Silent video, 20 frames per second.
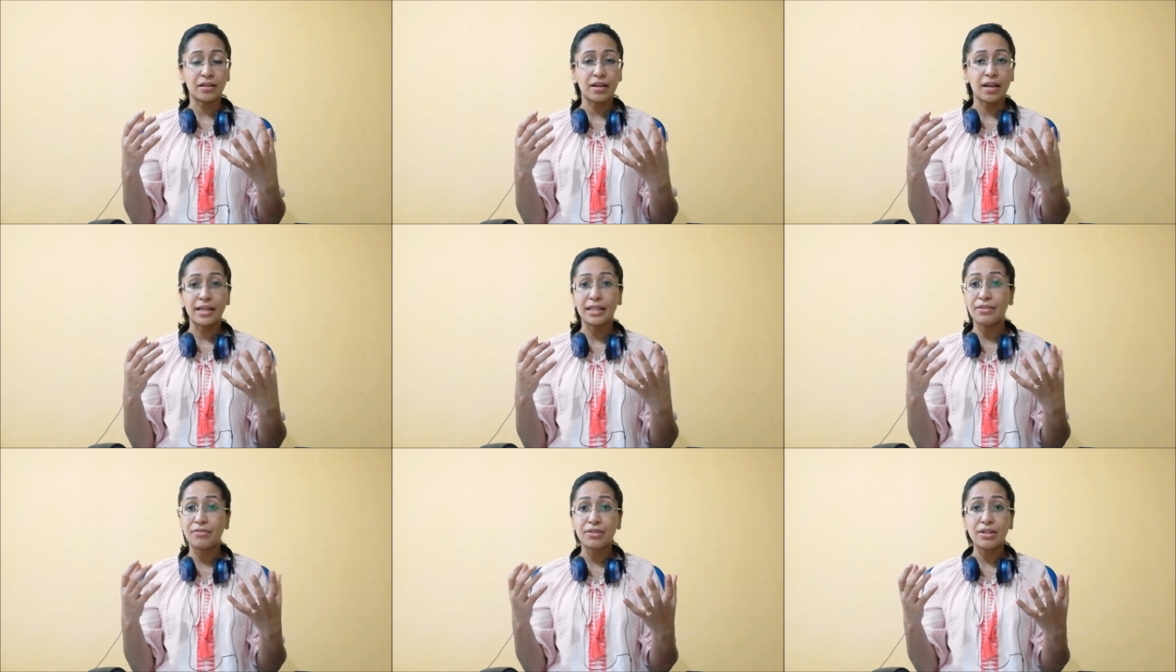
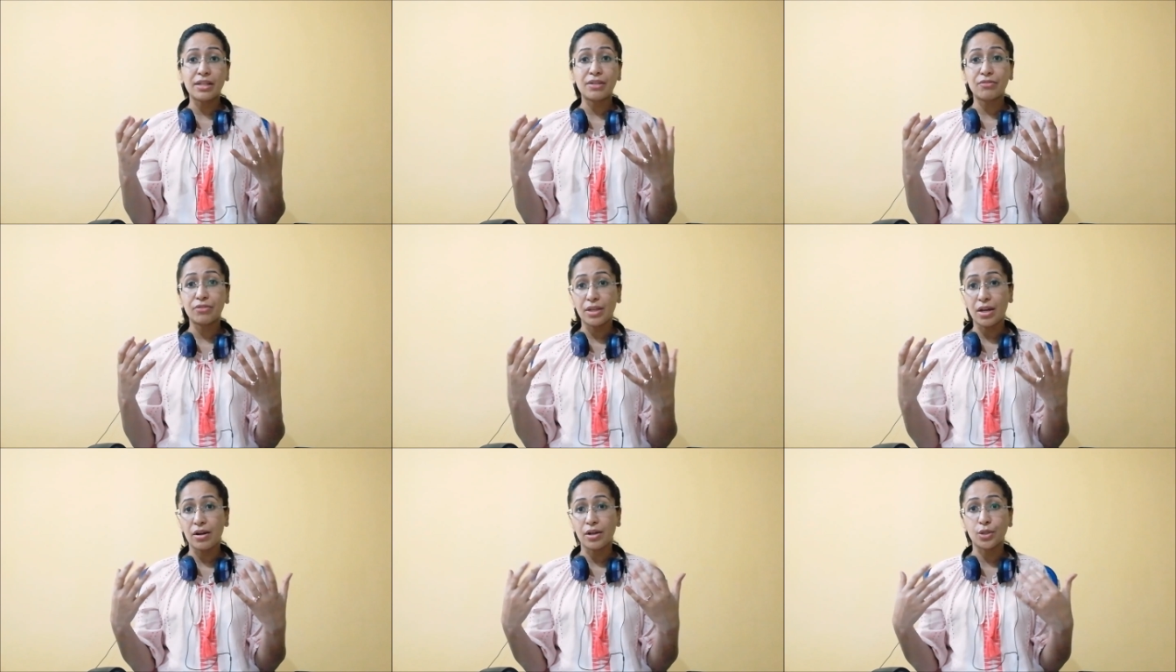even if
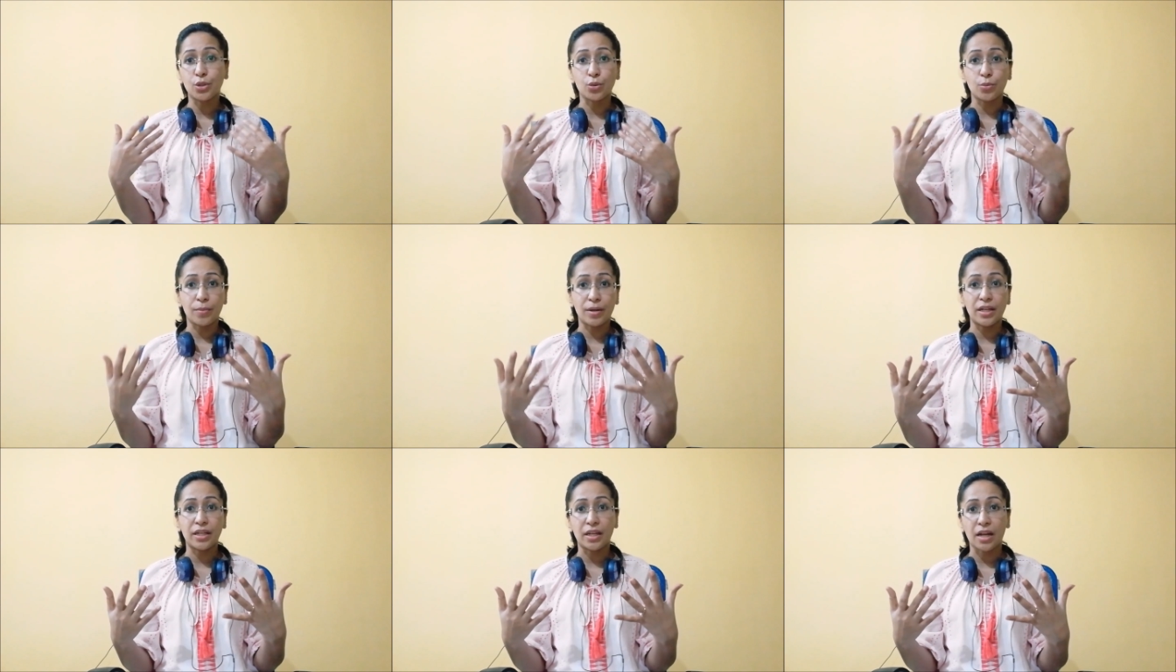there are too
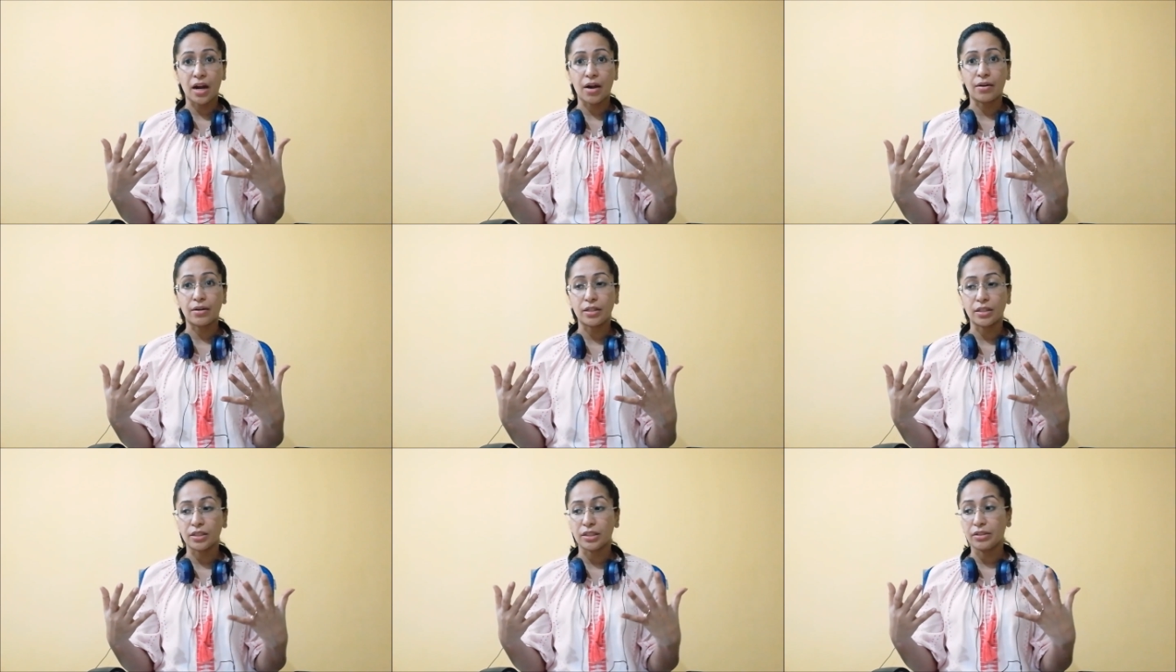many
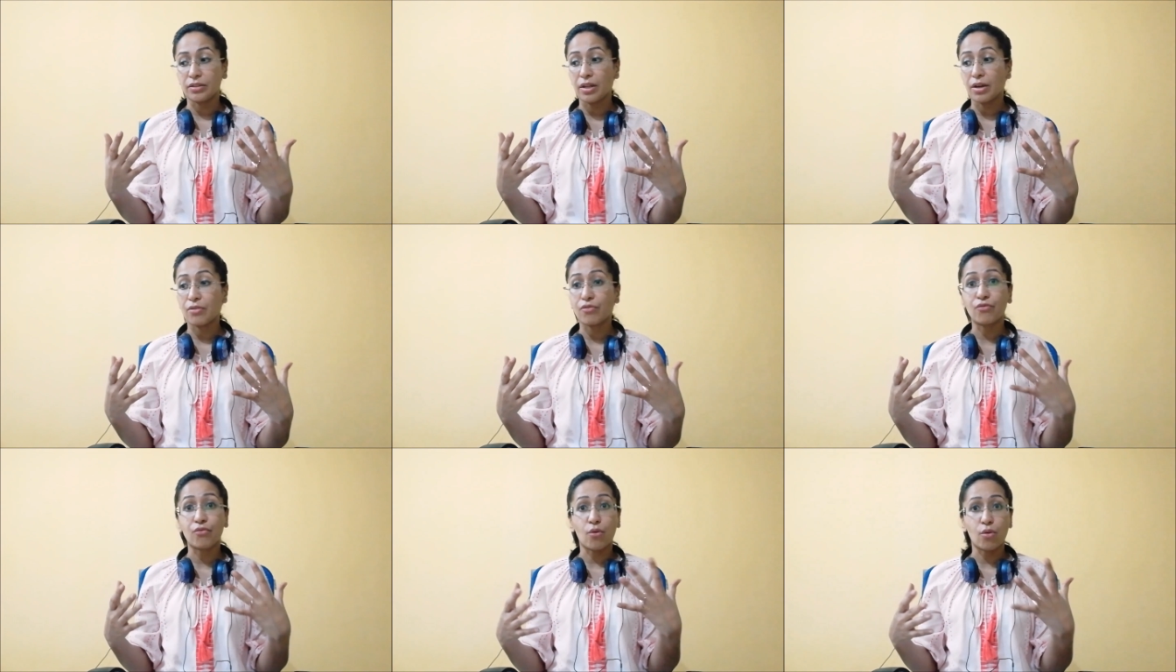characters, there
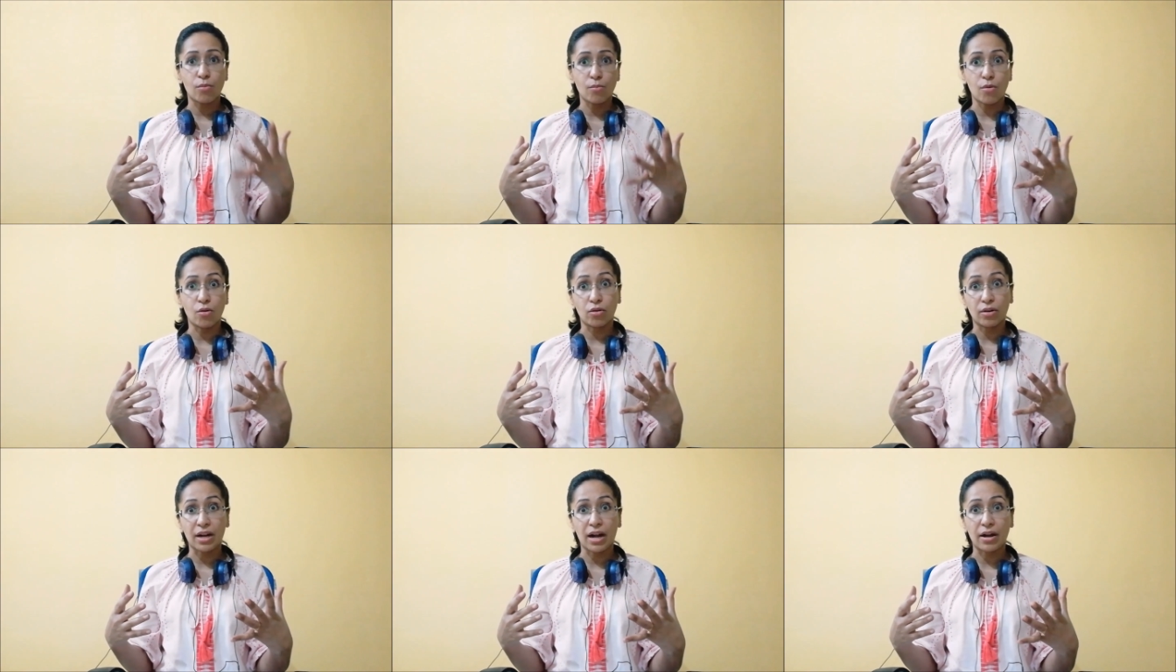are 4
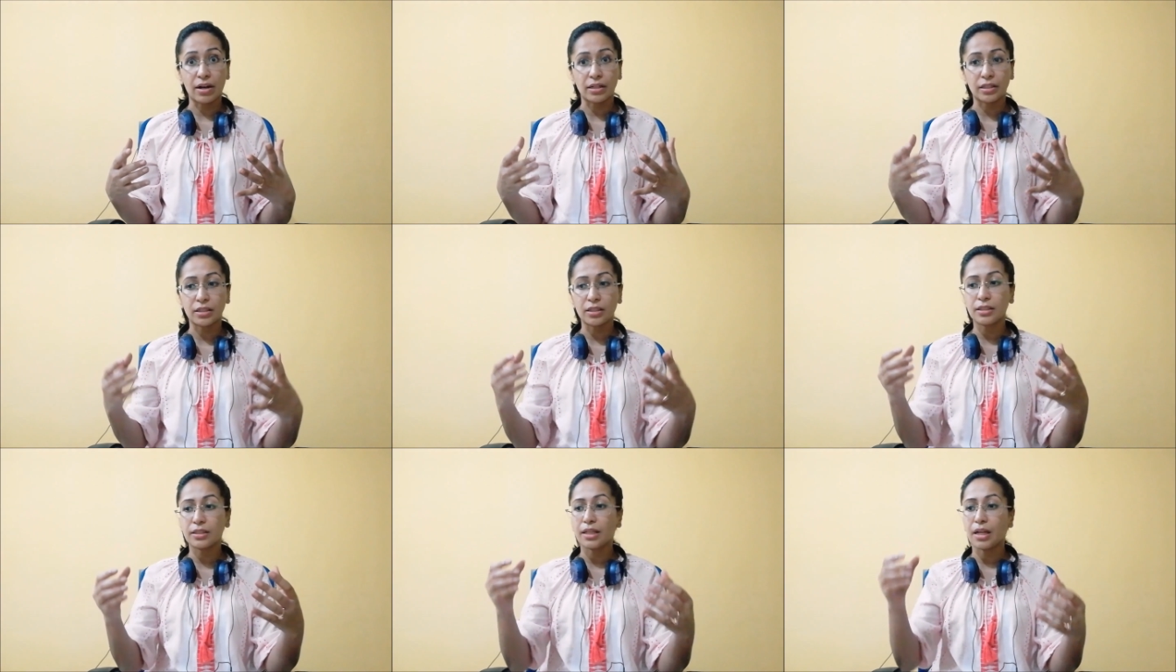more
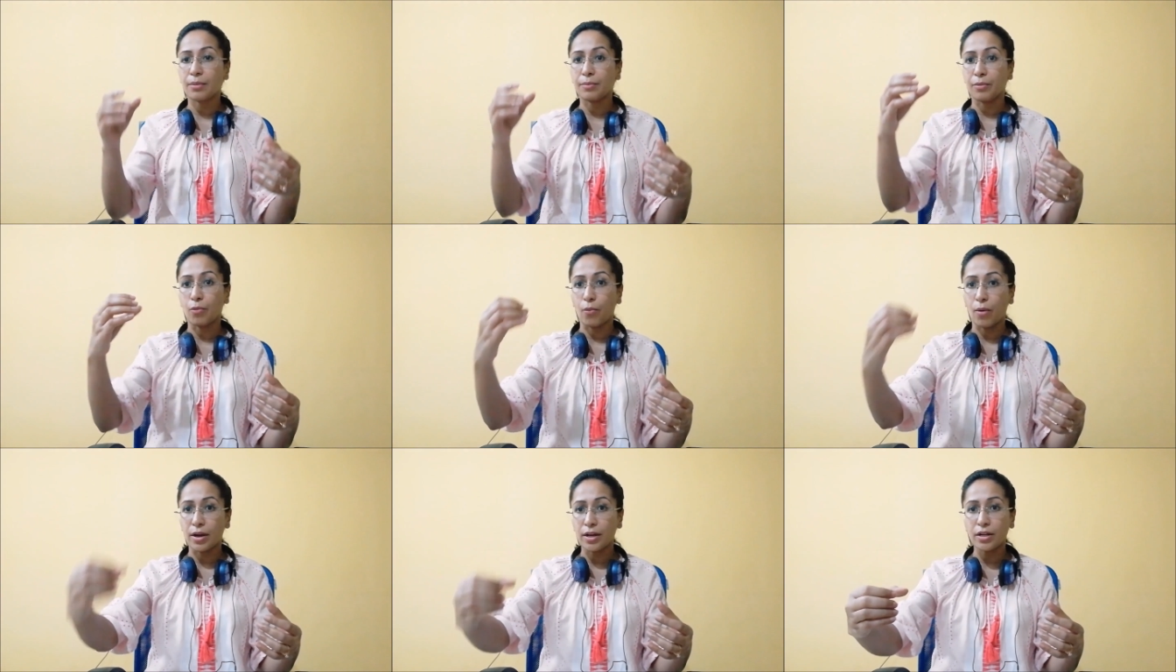characters. There'll be
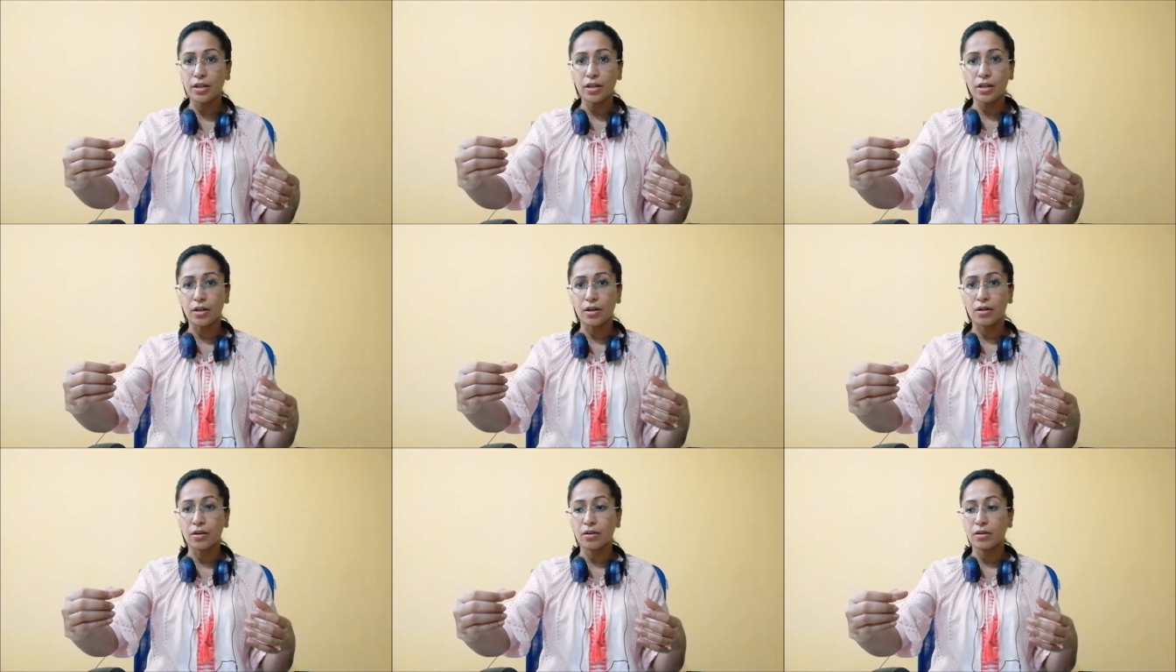one
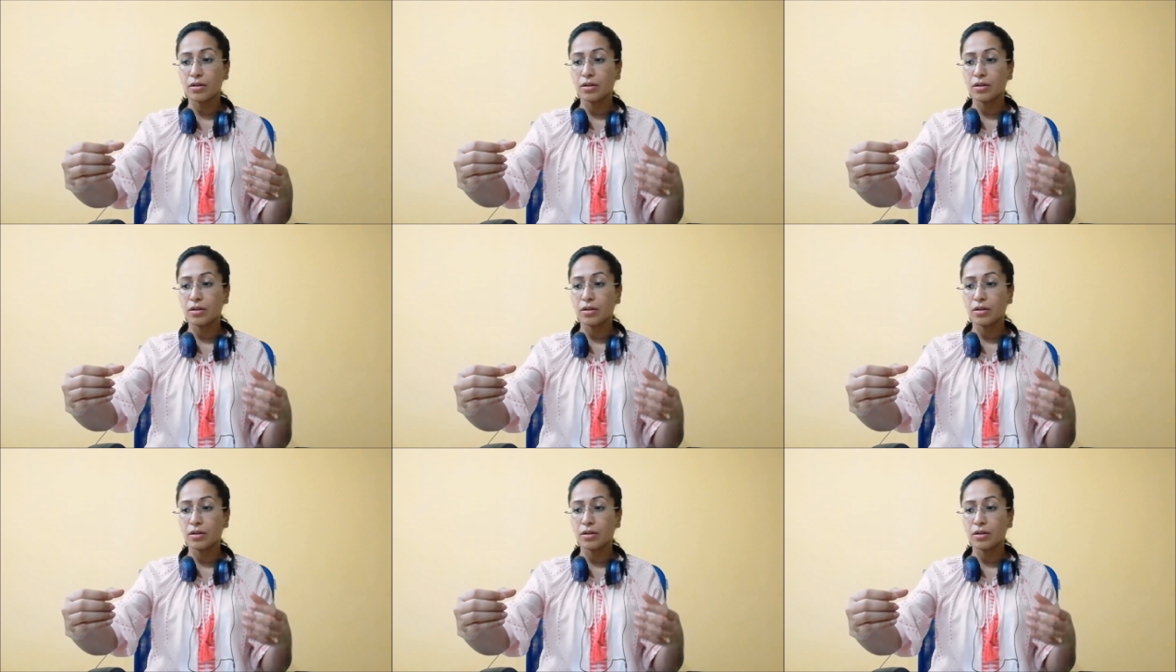here,